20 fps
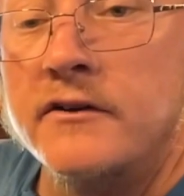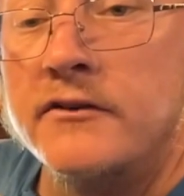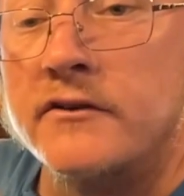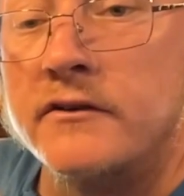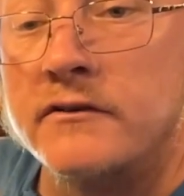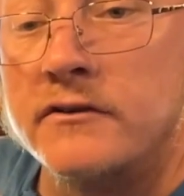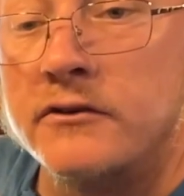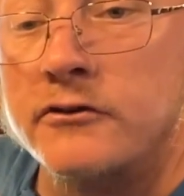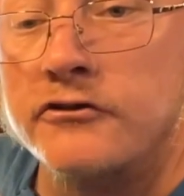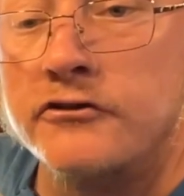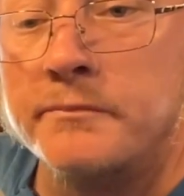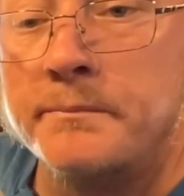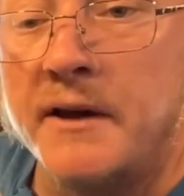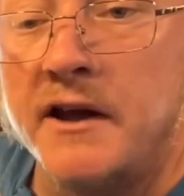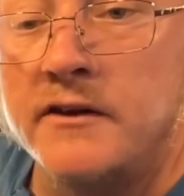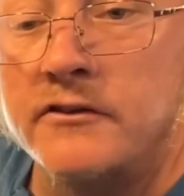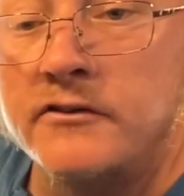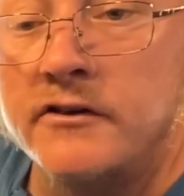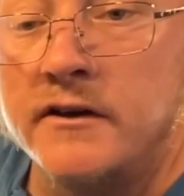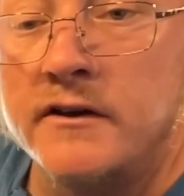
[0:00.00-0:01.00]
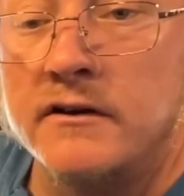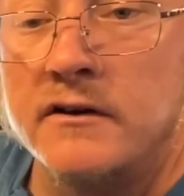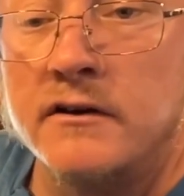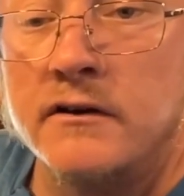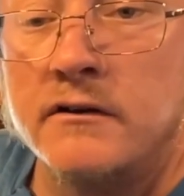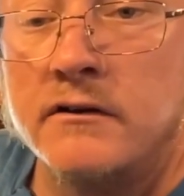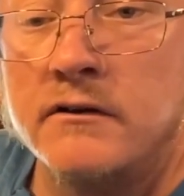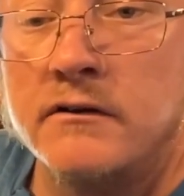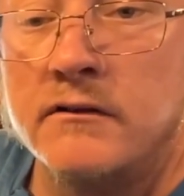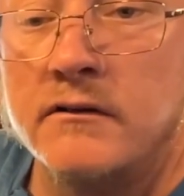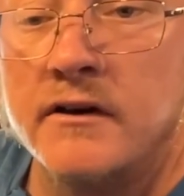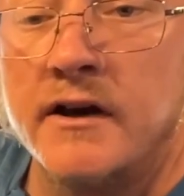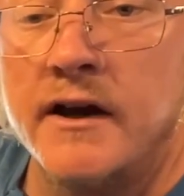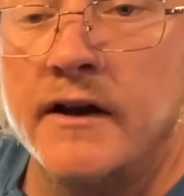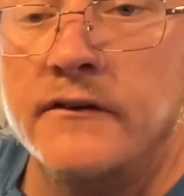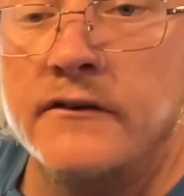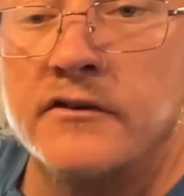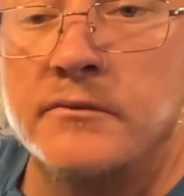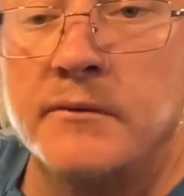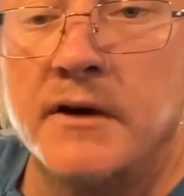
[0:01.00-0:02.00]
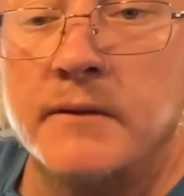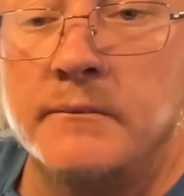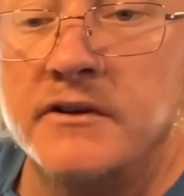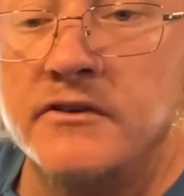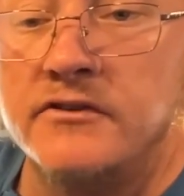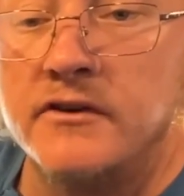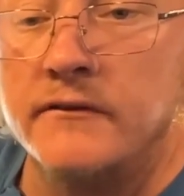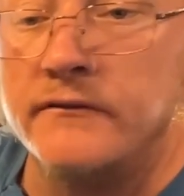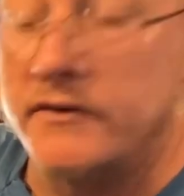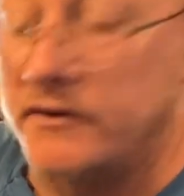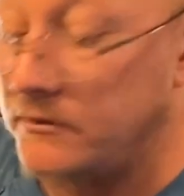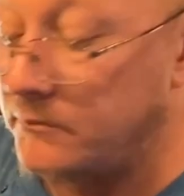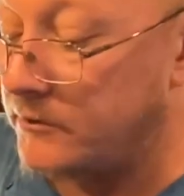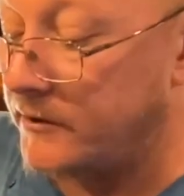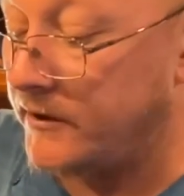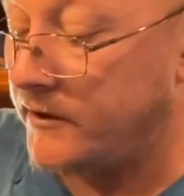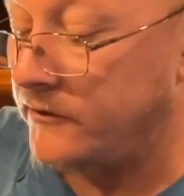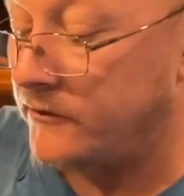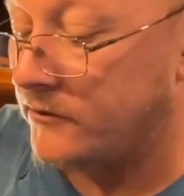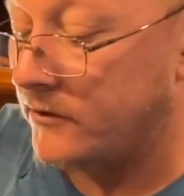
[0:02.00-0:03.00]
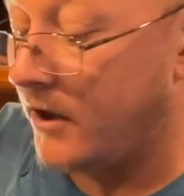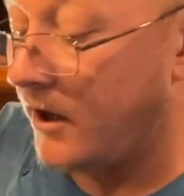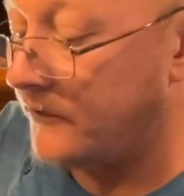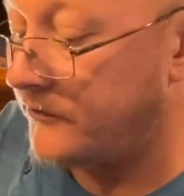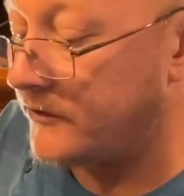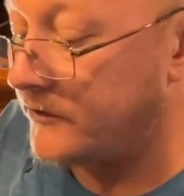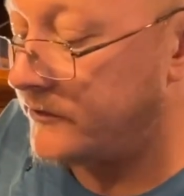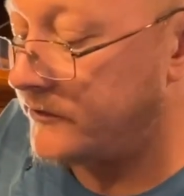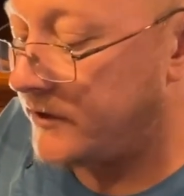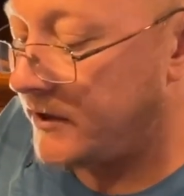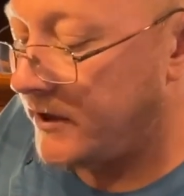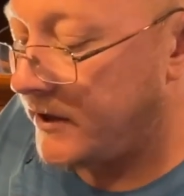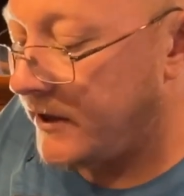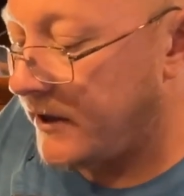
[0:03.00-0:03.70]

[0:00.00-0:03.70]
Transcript: is a little space heater. Okay, this might be something that you bring in your office.